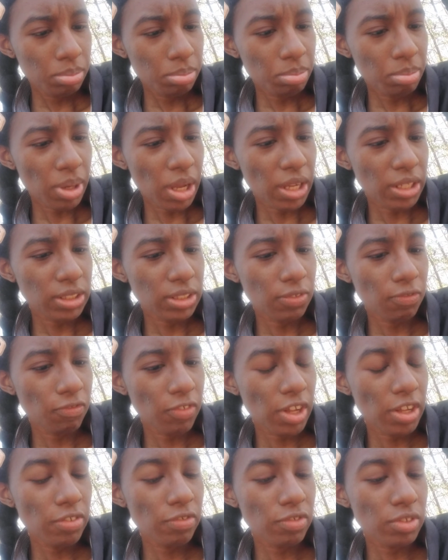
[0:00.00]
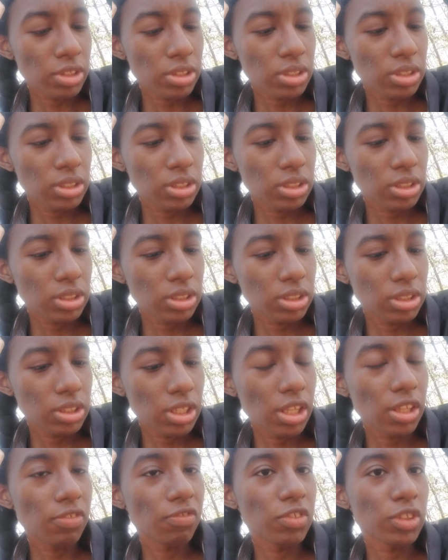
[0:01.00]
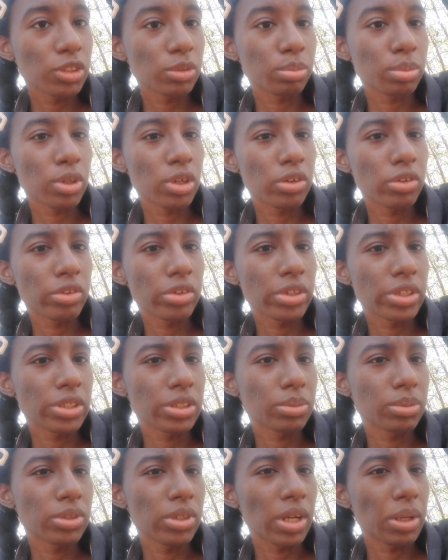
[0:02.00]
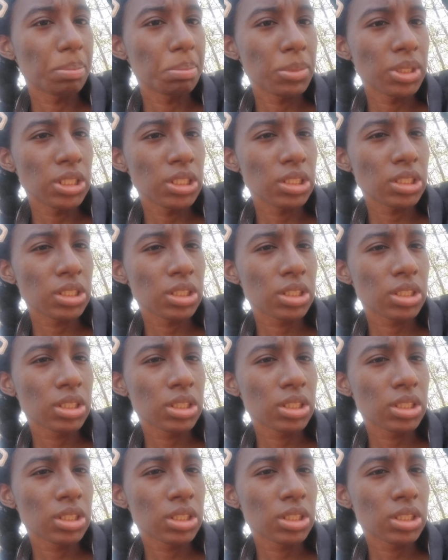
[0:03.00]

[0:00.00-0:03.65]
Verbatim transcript: my the favorite television program that I miss.